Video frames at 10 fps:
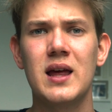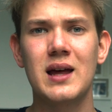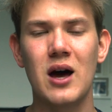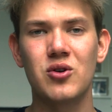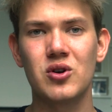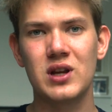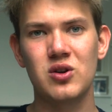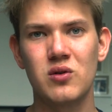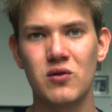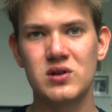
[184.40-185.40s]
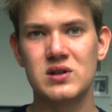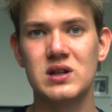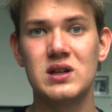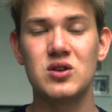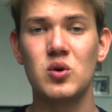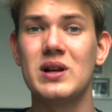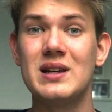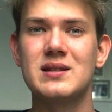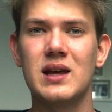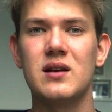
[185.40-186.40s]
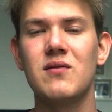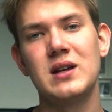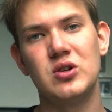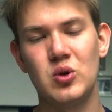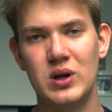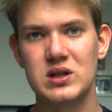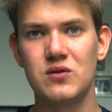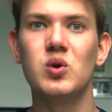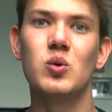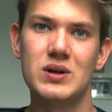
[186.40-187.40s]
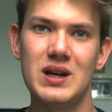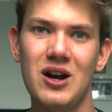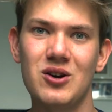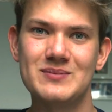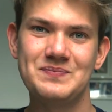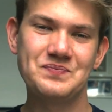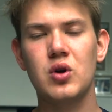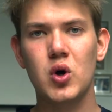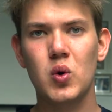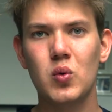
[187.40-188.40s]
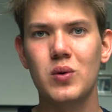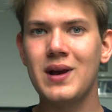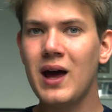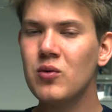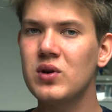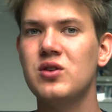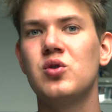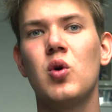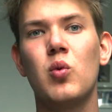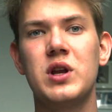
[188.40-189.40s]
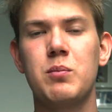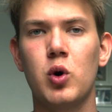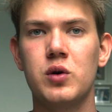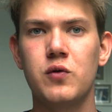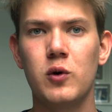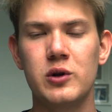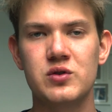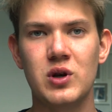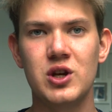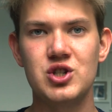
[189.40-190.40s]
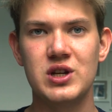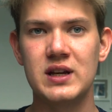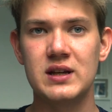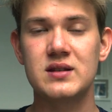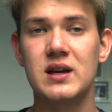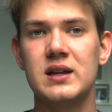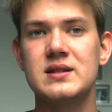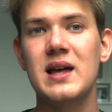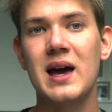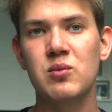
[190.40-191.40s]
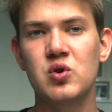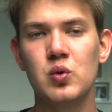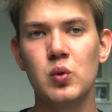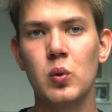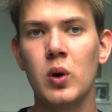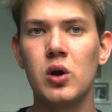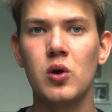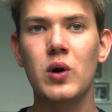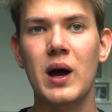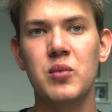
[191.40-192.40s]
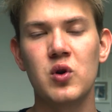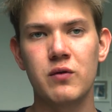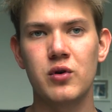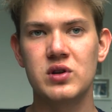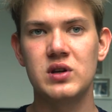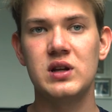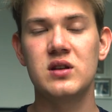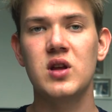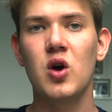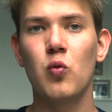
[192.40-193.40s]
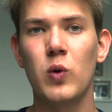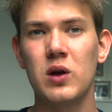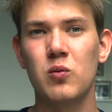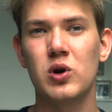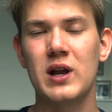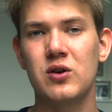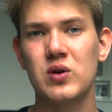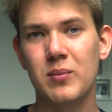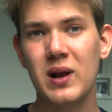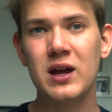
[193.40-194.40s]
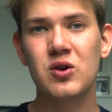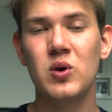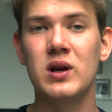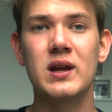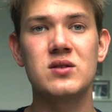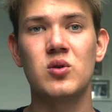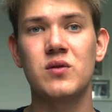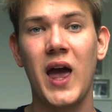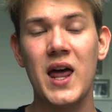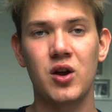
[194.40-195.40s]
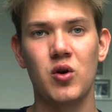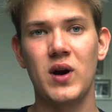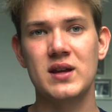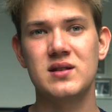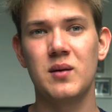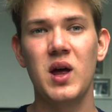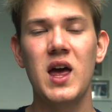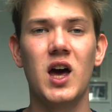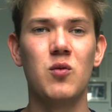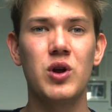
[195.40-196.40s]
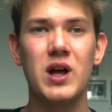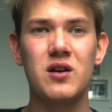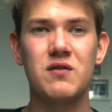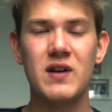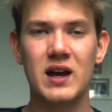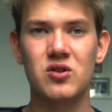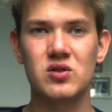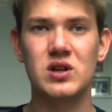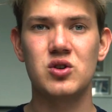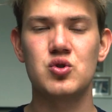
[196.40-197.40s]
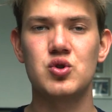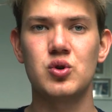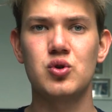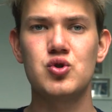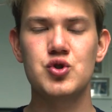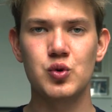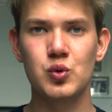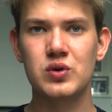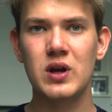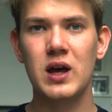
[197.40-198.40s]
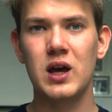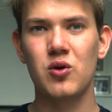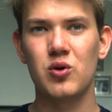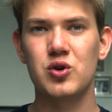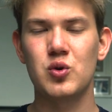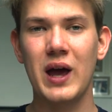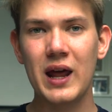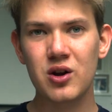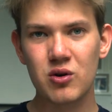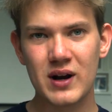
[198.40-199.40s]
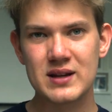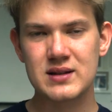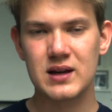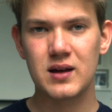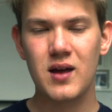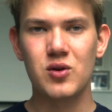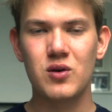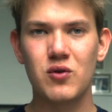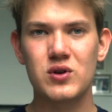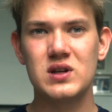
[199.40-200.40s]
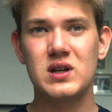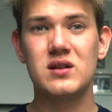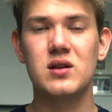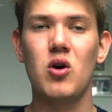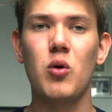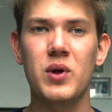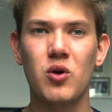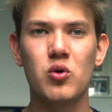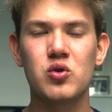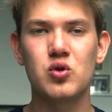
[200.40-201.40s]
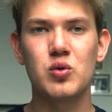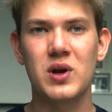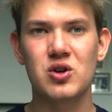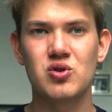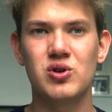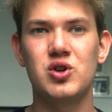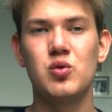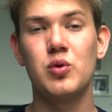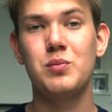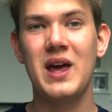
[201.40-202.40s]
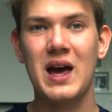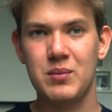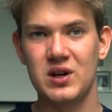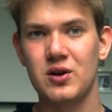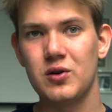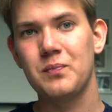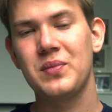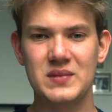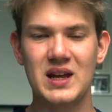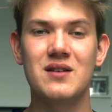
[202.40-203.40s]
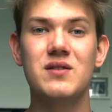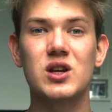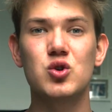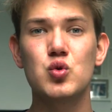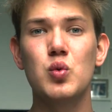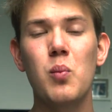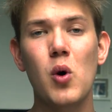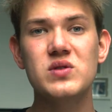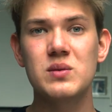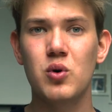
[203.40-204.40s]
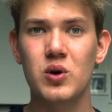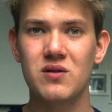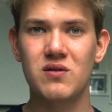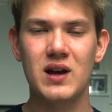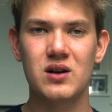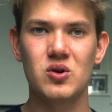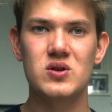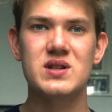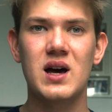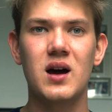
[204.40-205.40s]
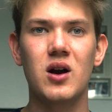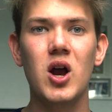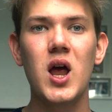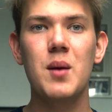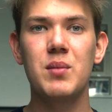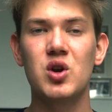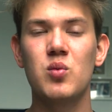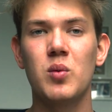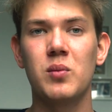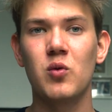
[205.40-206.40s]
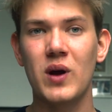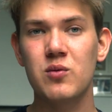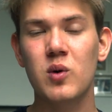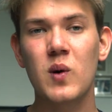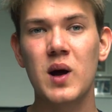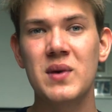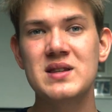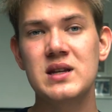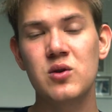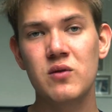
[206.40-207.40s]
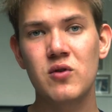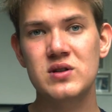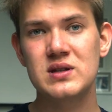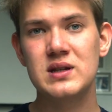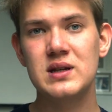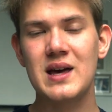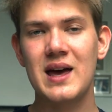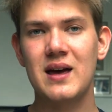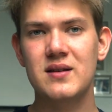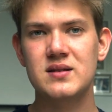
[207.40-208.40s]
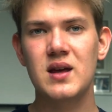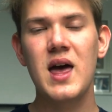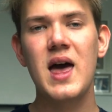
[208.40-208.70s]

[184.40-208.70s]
count on that university, that you at least get invited to interview there. So now that you know what a portfolio strategy is, it's time to look up universities where you would like to apply to and then sort of categorize them. And what are the factors that you should choose in order to categorize the universities, but also to make sure that you would be happy there. And I think the 2 most important factors are minimum grade requirements the university has,